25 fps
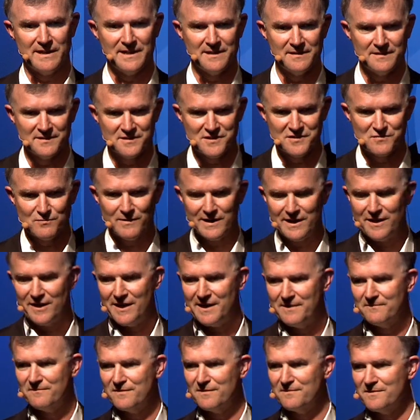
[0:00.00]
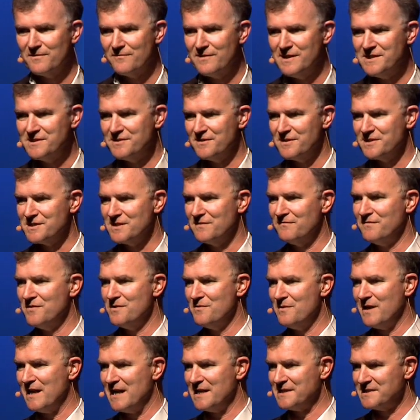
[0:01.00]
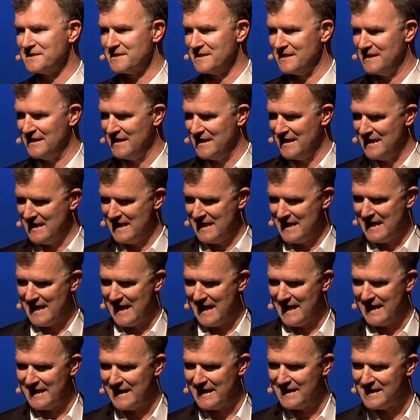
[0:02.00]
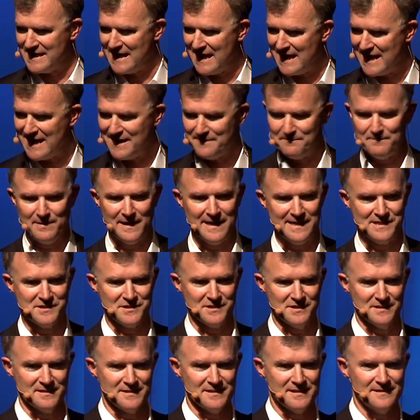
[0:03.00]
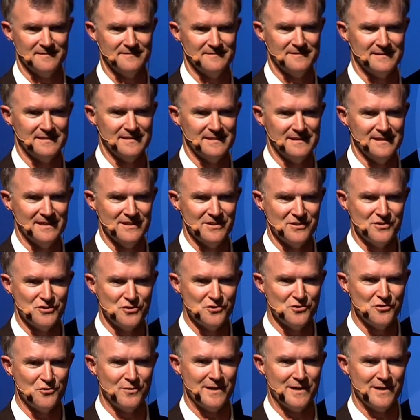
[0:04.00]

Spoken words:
one item from the research, if you ask a heart patient two